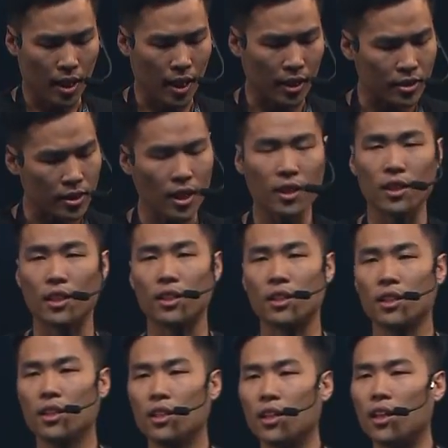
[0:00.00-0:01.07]
And second
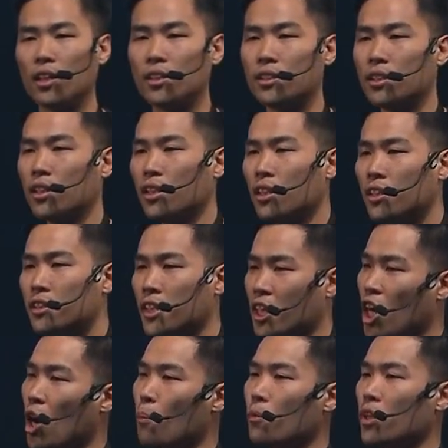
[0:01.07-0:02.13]
is the
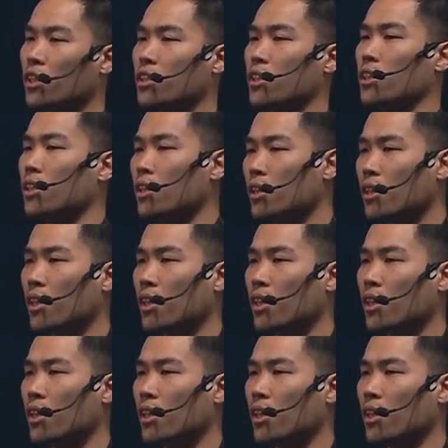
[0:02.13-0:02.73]
community.